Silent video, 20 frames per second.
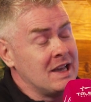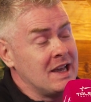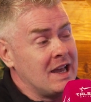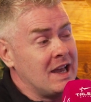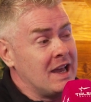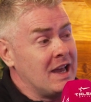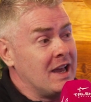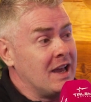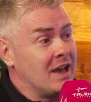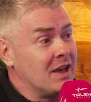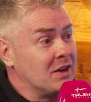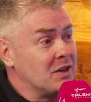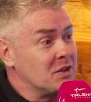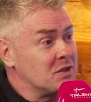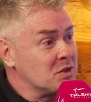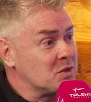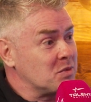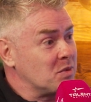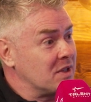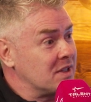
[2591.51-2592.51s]
And I
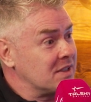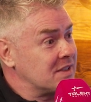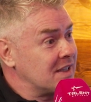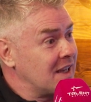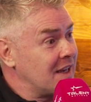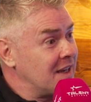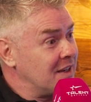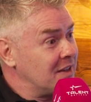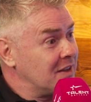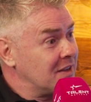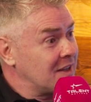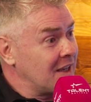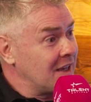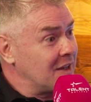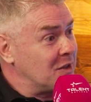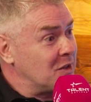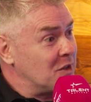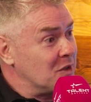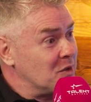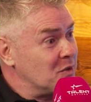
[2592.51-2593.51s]
just want to say
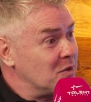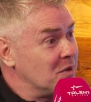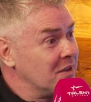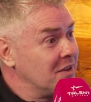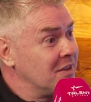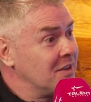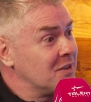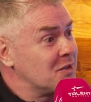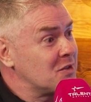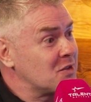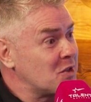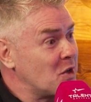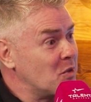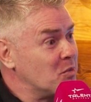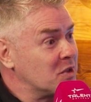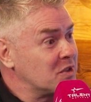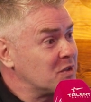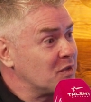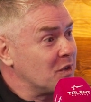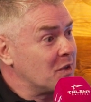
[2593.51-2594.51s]
thank you so
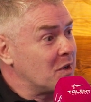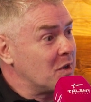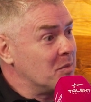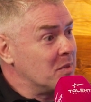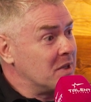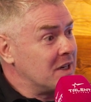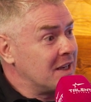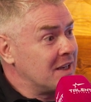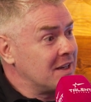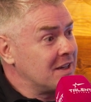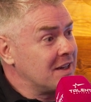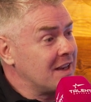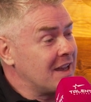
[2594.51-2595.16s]
much for coming in.